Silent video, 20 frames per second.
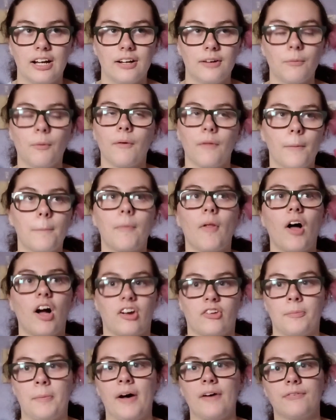well, the
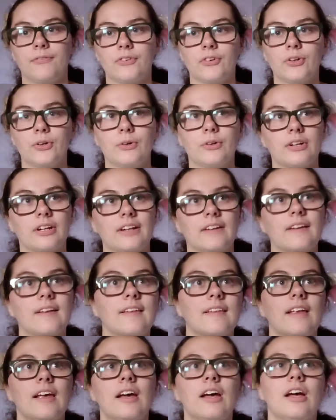blog's about food, and
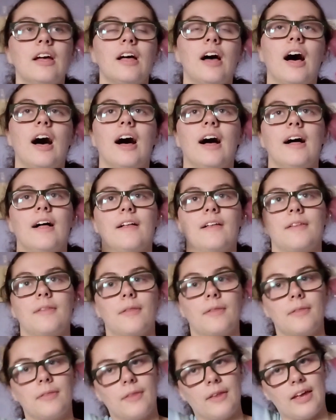then
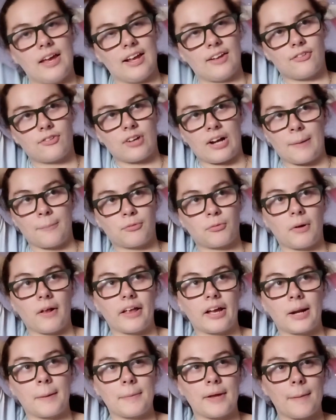the Instagram's probably
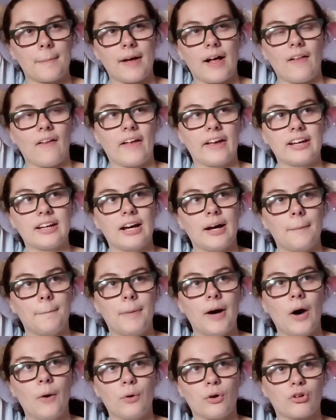gonna be about like
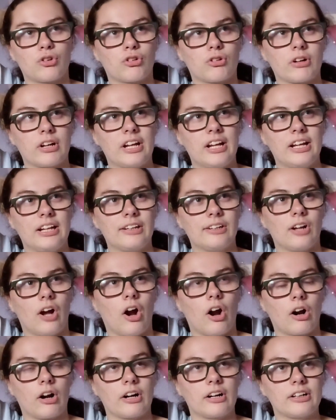poetry and
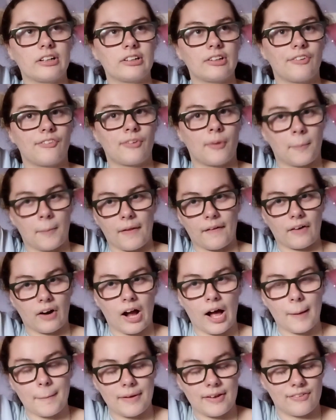art and some other
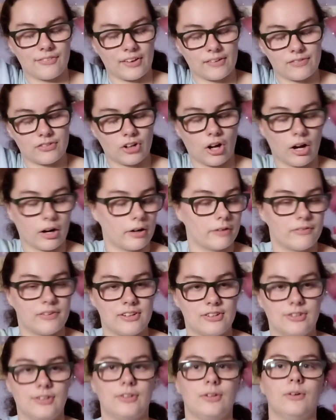hobbies like photography
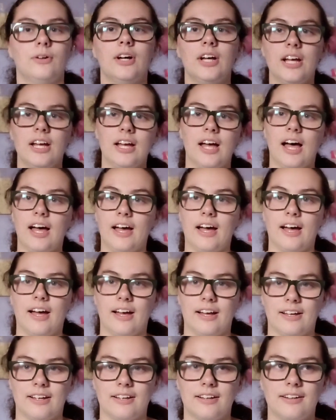too.
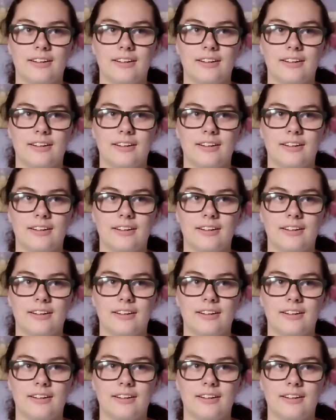Uh,